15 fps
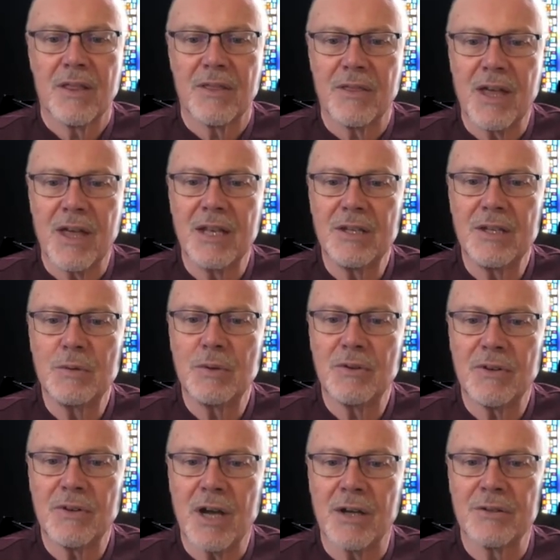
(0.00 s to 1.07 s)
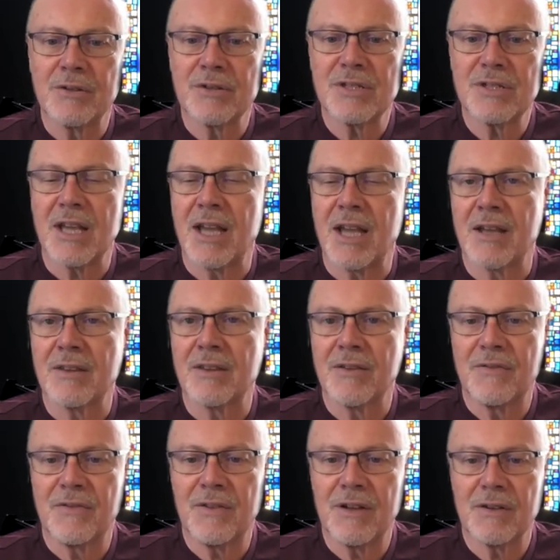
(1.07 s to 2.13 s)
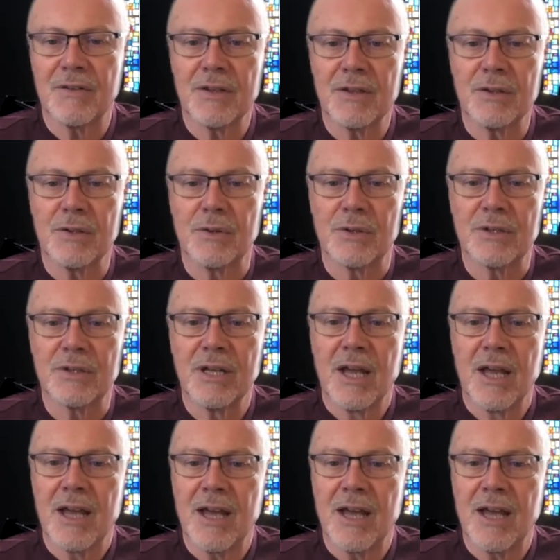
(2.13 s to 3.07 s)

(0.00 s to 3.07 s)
then you will understand the fear of the Lord